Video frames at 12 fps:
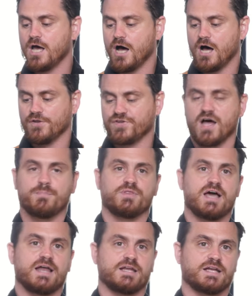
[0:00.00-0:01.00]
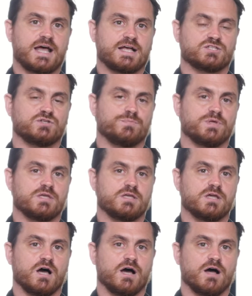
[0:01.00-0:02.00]
On top of that, it has to
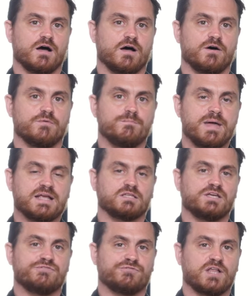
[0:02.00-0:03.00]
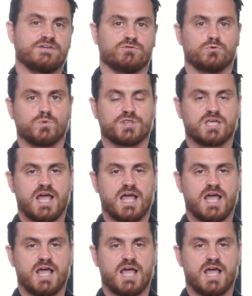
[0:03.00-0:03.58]
be mainly flavored with